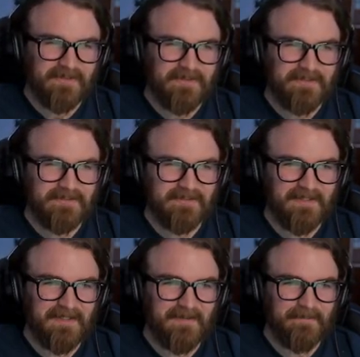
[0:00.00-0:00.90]
this
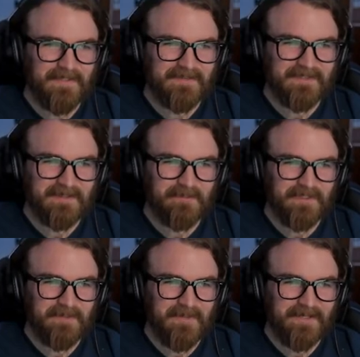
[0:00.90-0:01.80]
um, because they
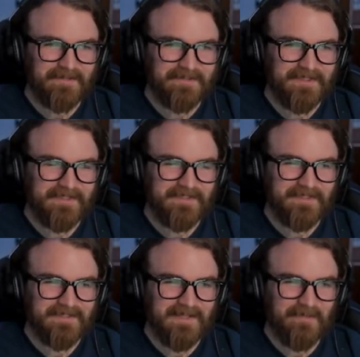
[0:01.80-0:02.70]
complain Battlestate just
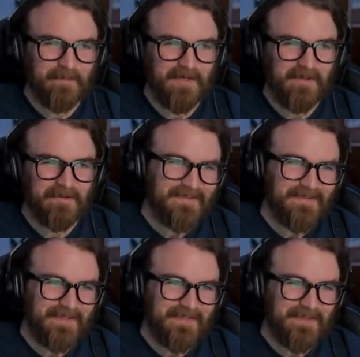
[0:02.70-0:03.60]
doesn't have the polish.
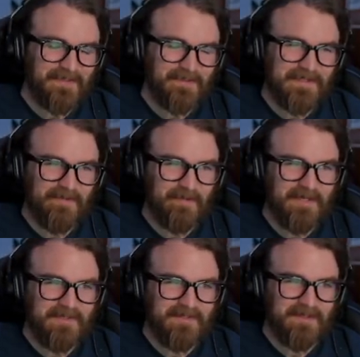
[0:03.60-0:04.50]
Like th there's never been
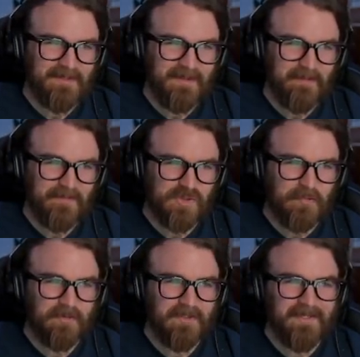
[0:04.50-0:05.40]
a, a,
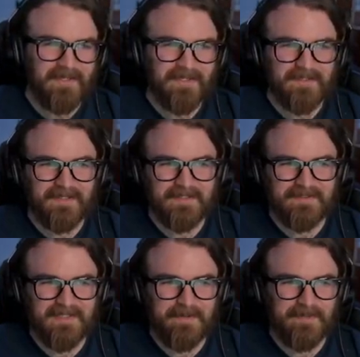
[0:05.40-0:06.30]
AAA kind of
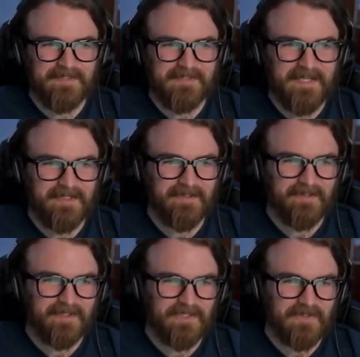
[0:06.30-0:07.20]
team that's taken
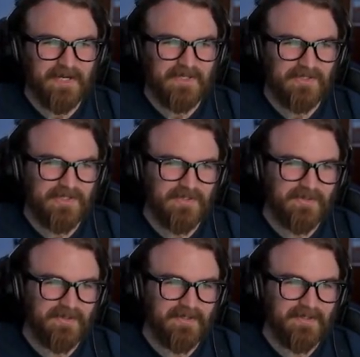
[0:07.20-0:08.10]
on extraction shooter.